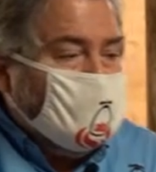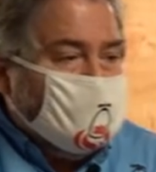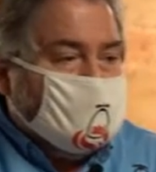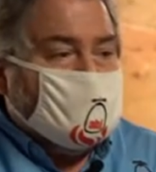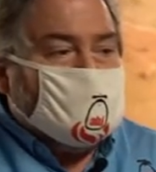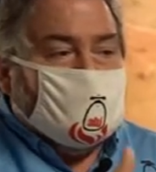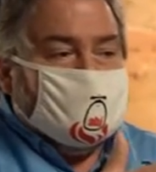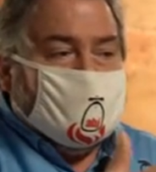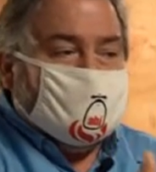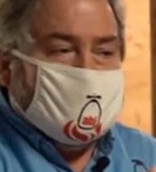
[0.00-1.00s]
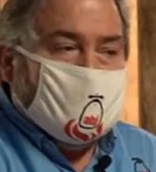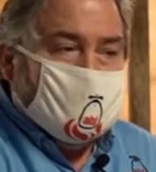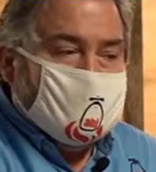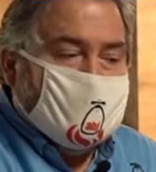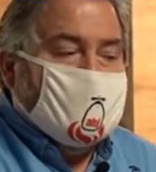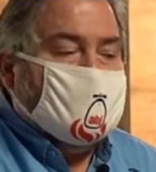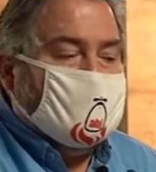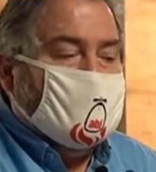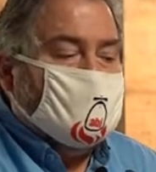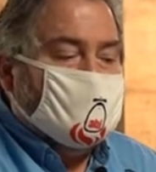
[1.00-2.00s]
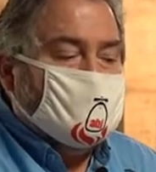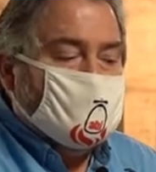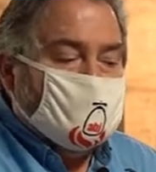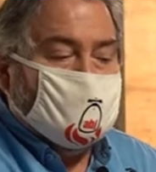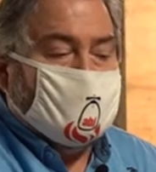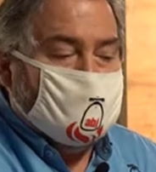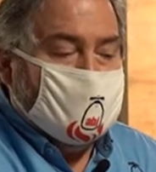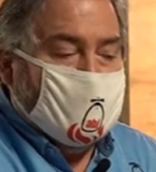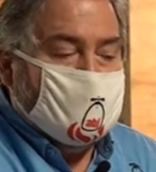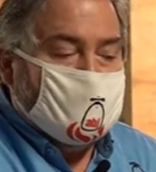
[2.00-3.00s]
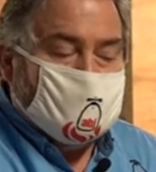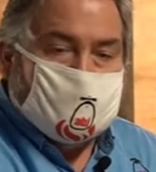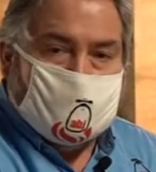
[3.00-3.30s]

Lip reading: The control valves on each side allow us to do any maintenance or